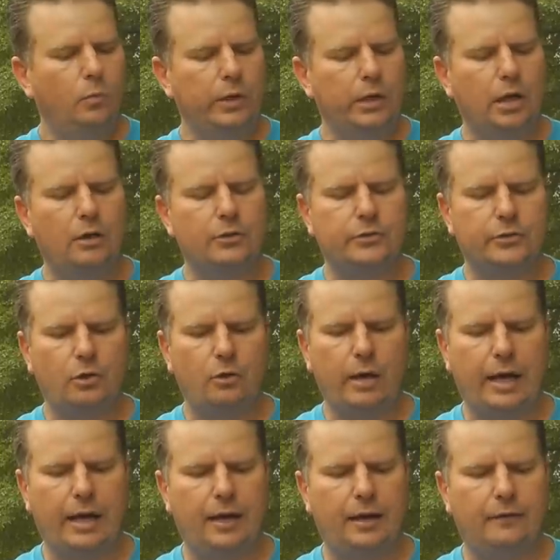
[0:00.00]
We also
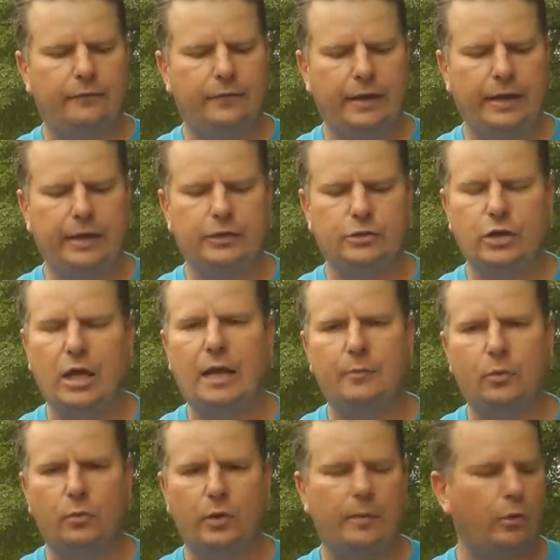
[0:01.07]
have a
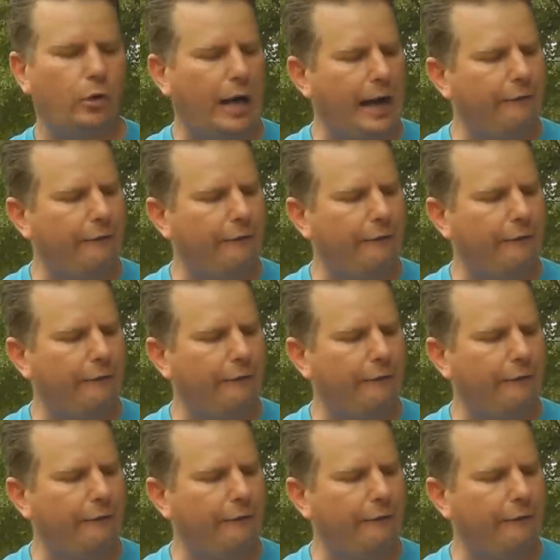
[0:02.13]
chamber reamer.